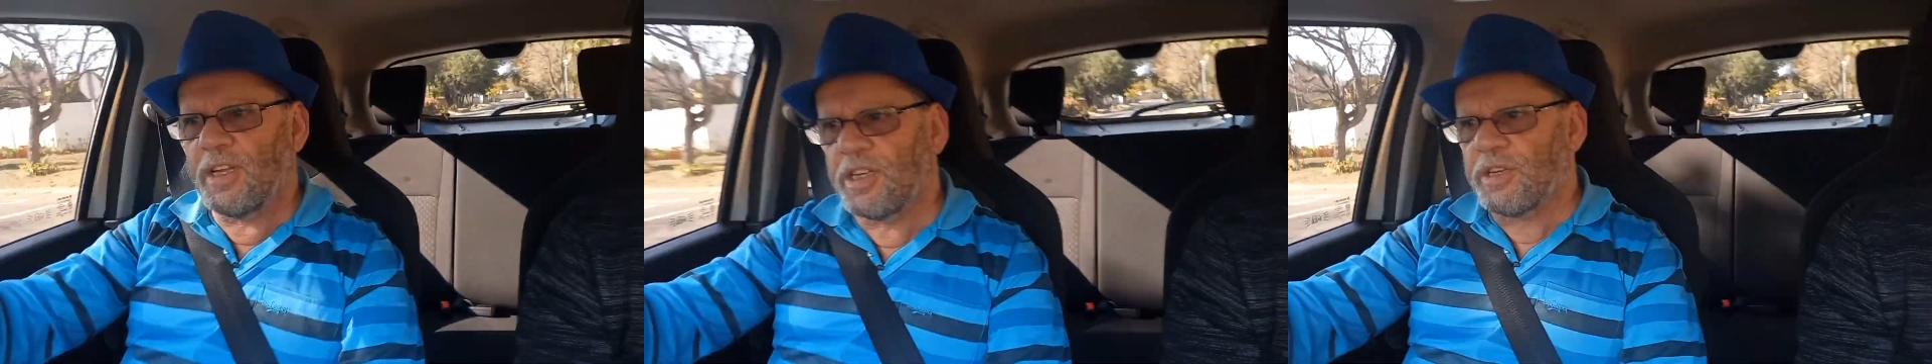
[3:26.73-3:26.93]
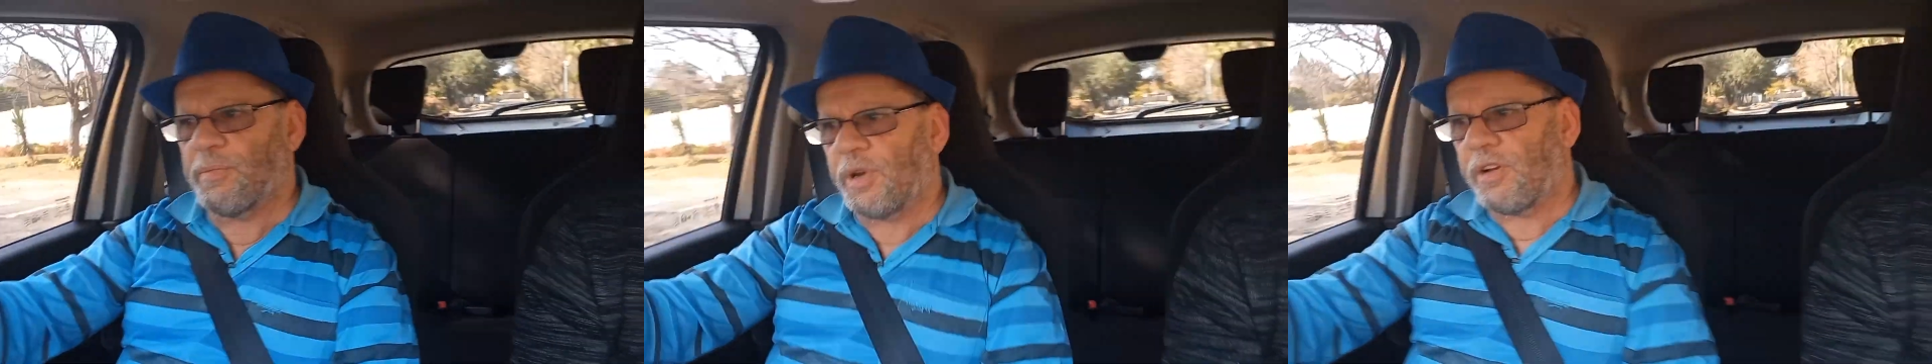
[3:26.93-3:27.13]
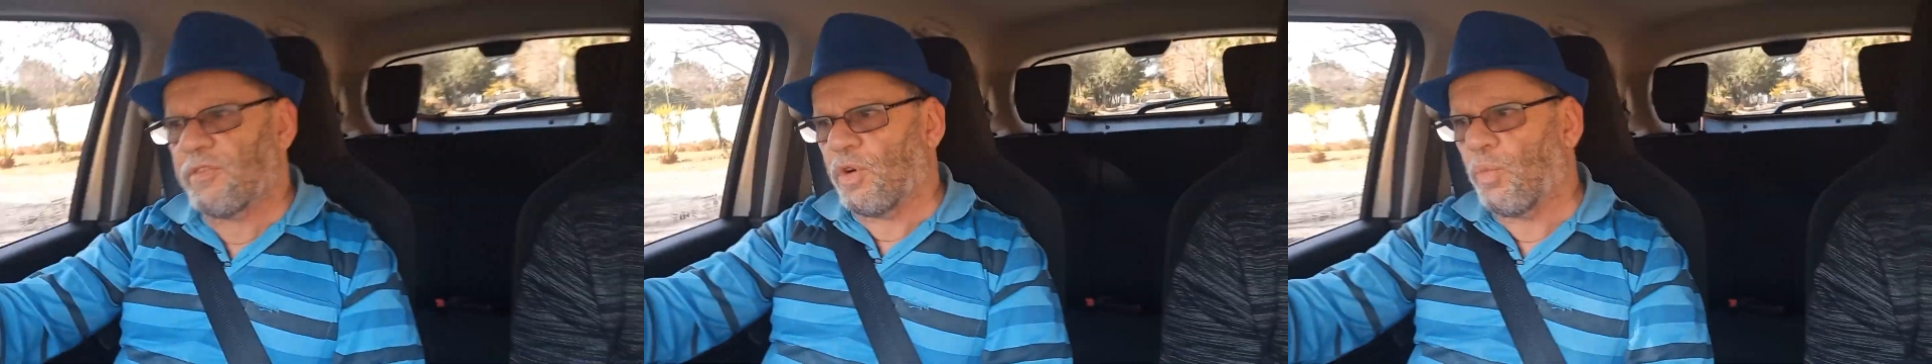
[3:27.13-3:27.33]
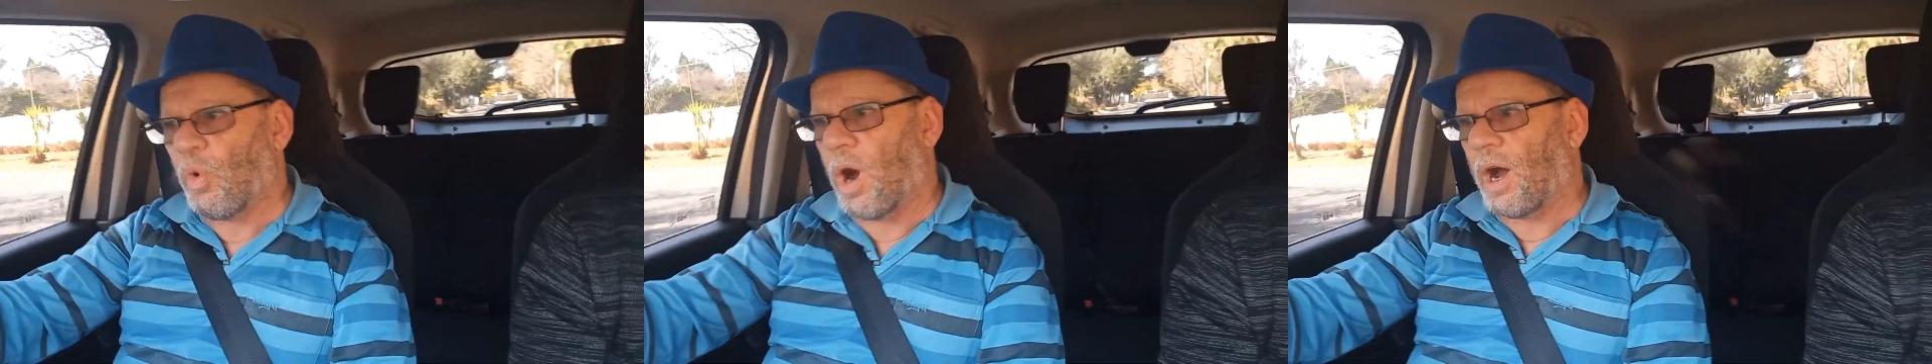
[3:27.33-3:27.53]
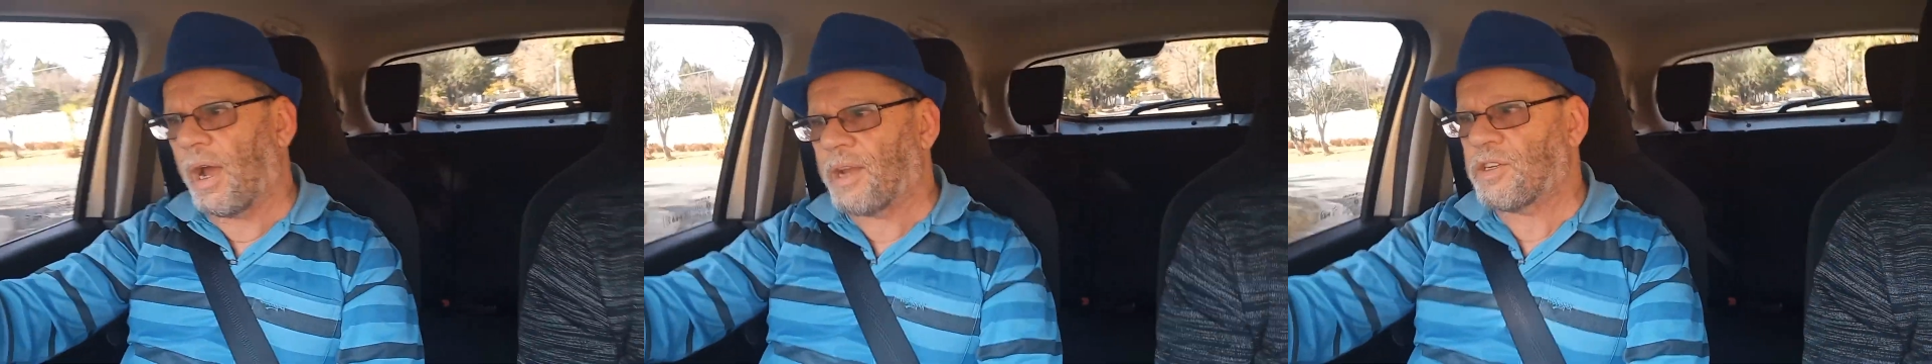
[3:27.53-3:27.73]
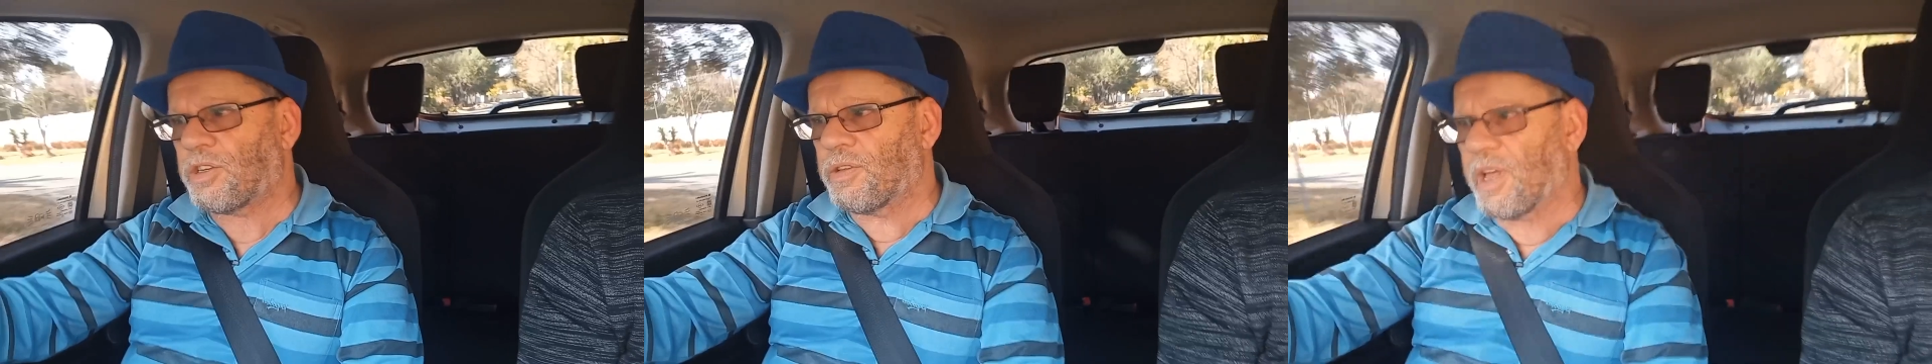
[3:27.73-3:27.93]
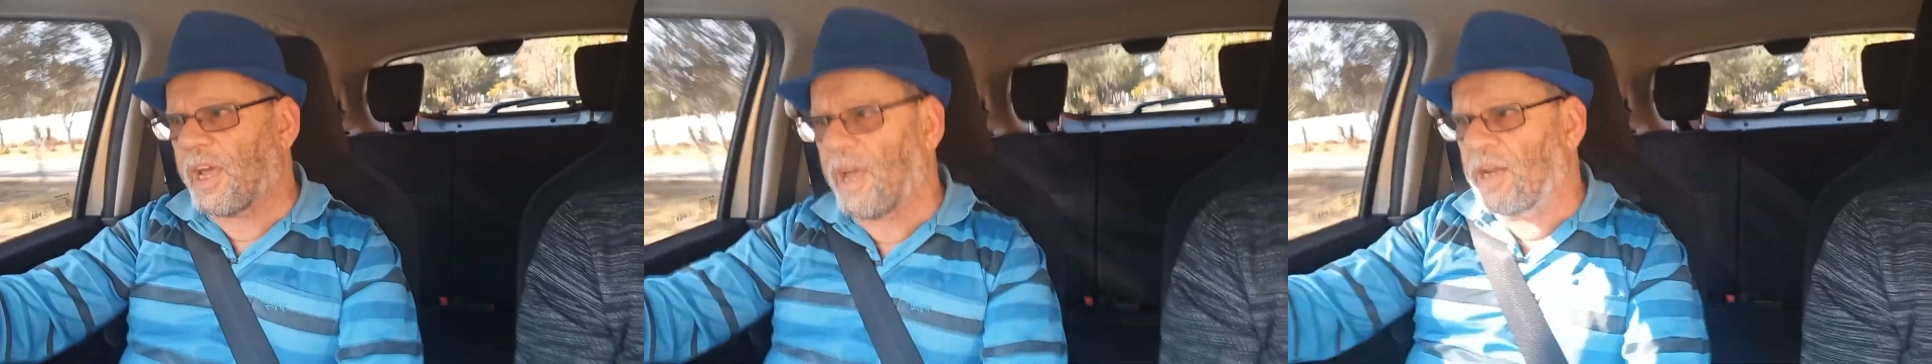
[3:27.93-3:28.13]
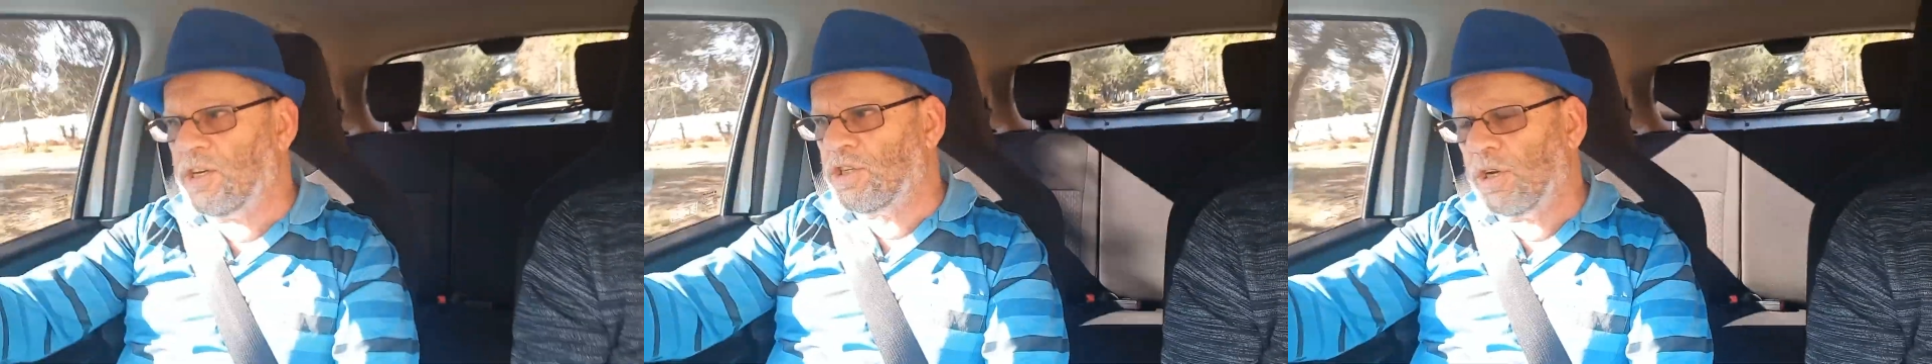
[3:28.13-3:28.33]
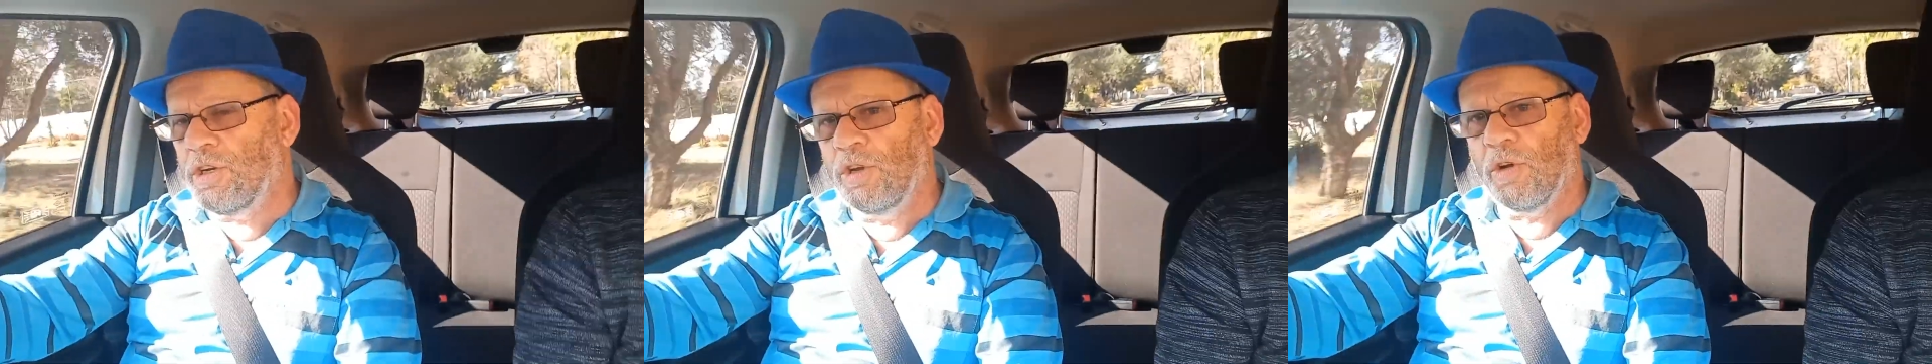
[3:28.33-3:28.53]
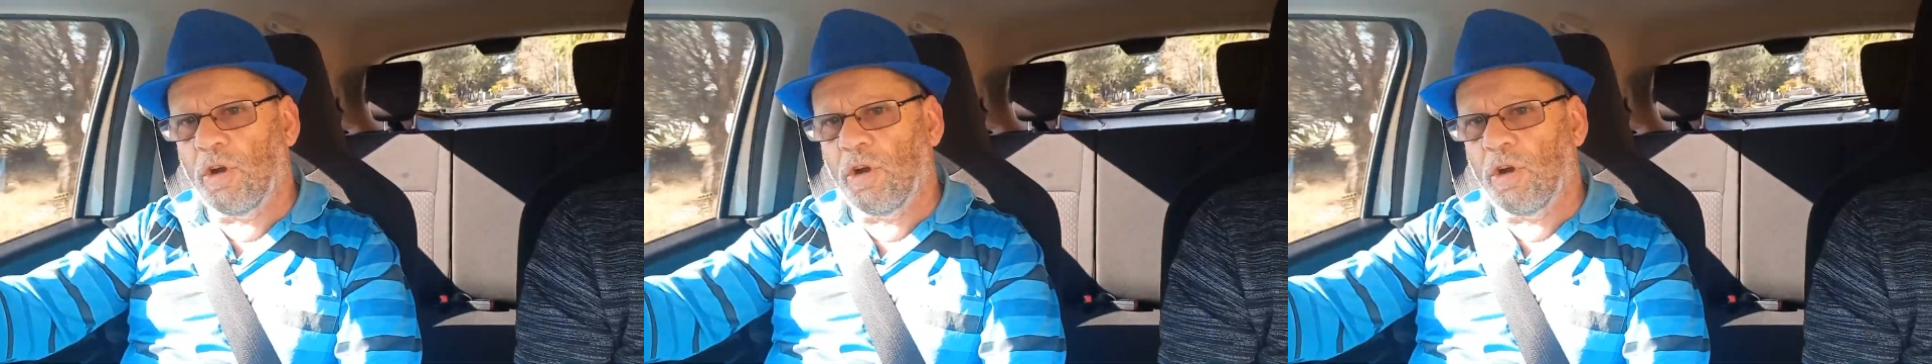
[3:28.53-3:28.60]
there's a bit of a whine to the engine.